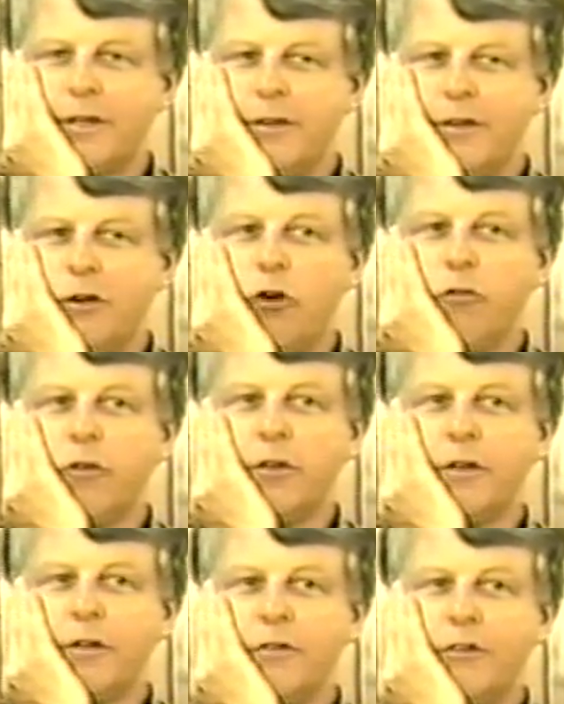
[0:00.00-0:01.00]
over
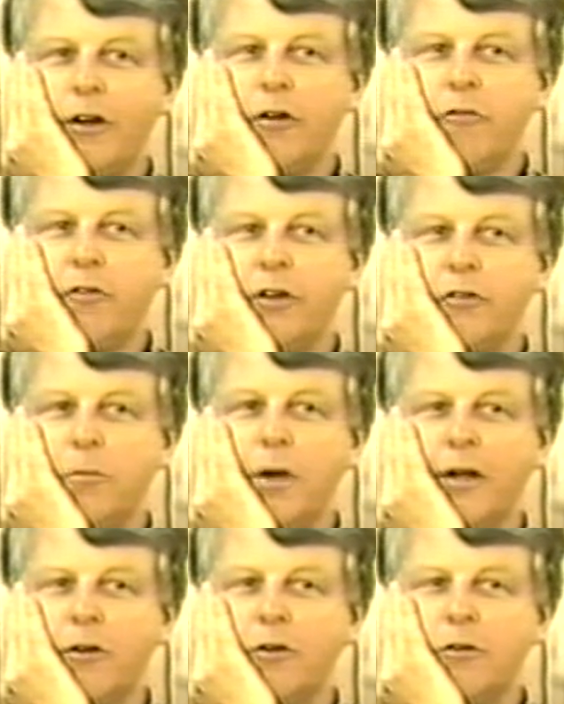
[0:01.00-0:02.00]
the tariff on
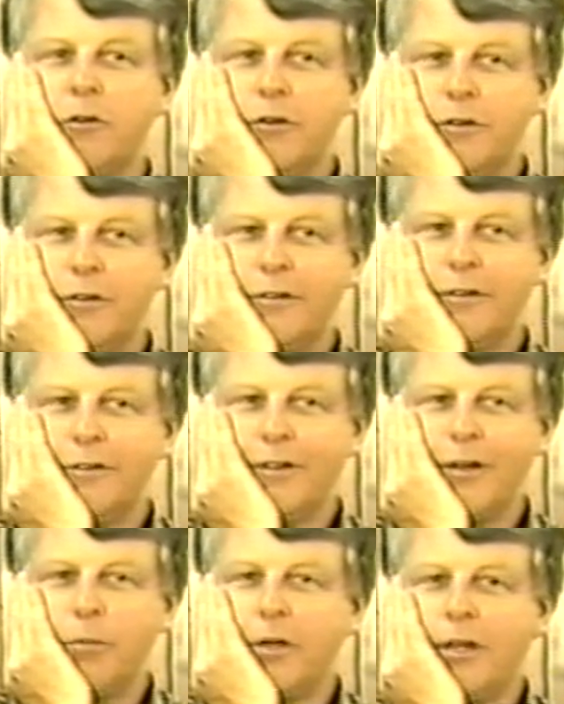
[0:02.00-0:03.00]
tobacco?
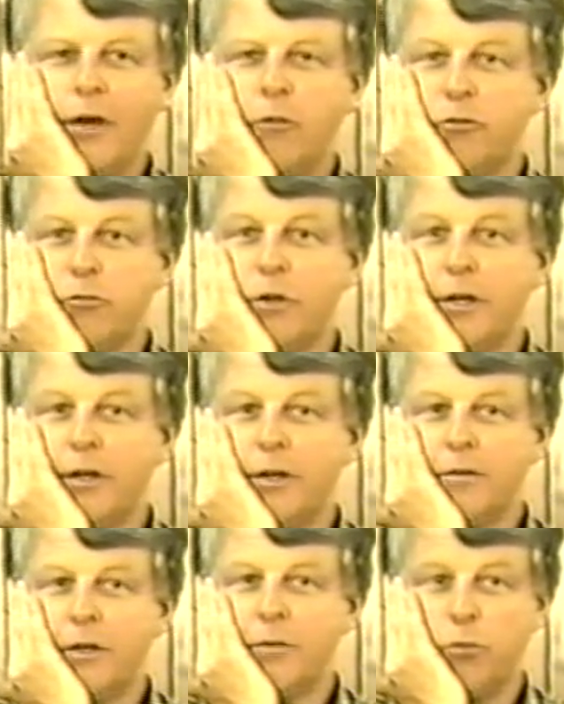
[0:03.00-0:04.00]
I mean, that was really an
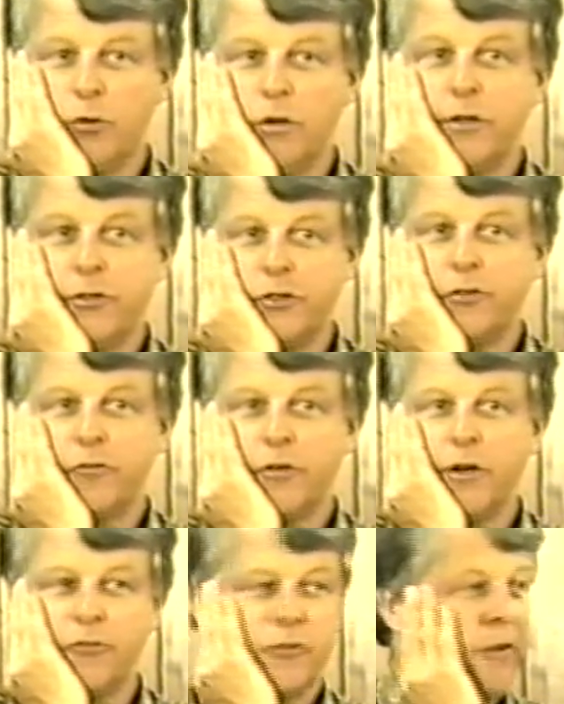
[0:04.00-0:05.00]
important issue for
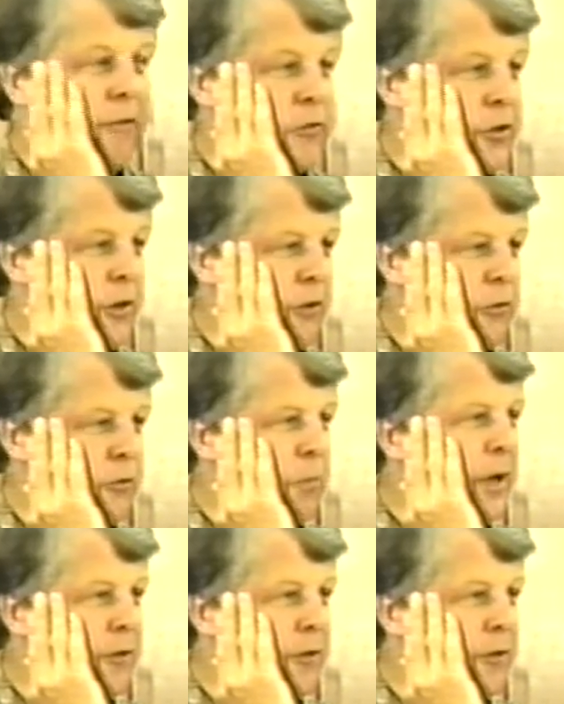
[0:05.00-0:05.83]
us evangelicals back in